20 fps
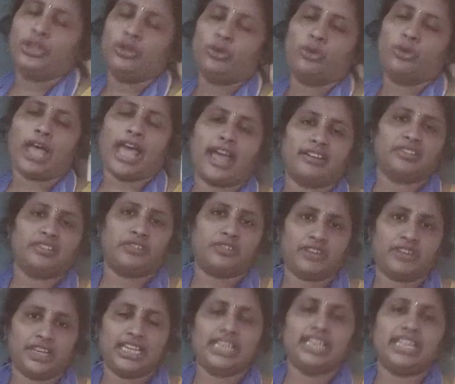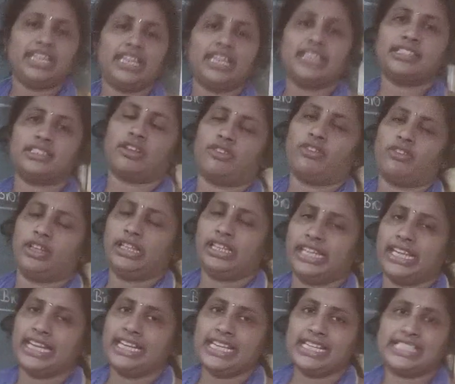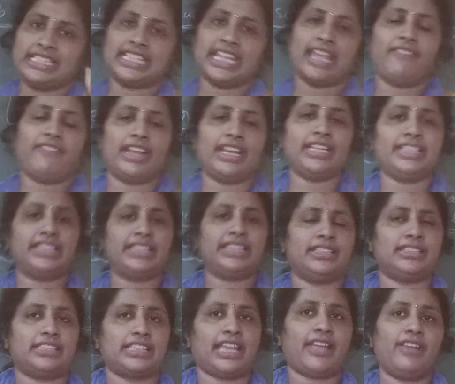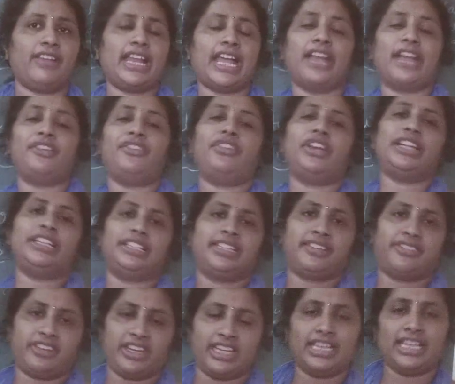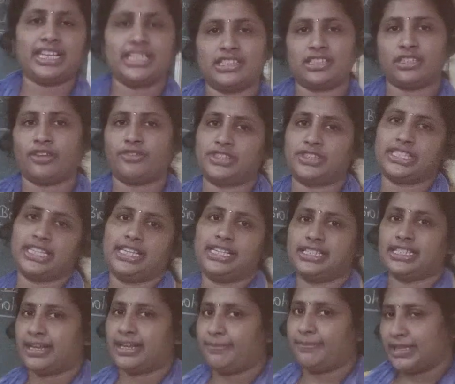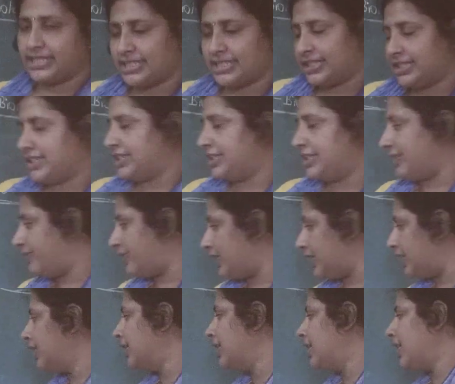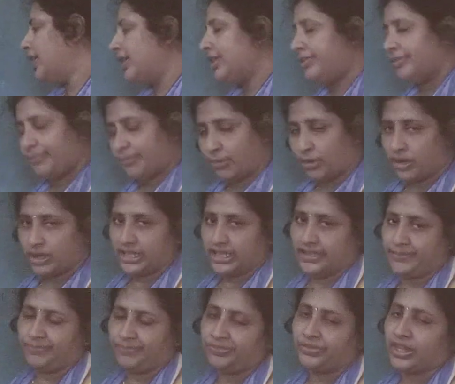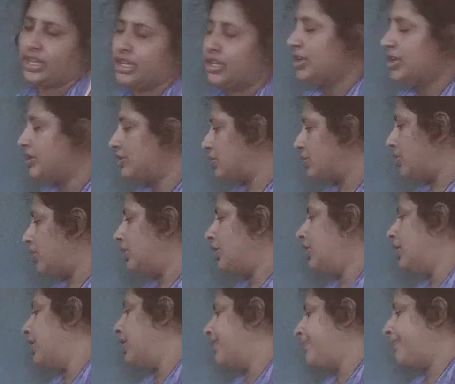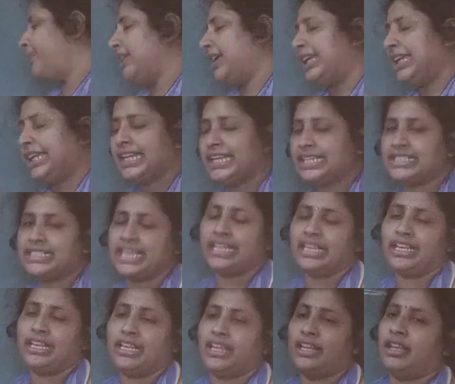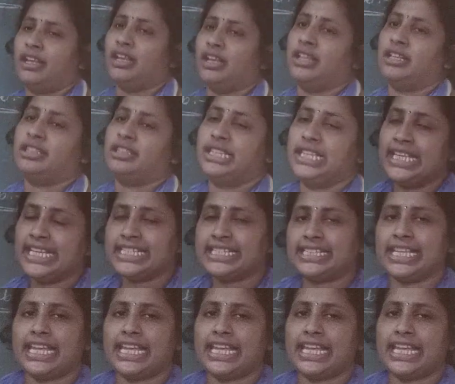you have trillions of, nearly 700 trillions of cells are present in our body. So, each and these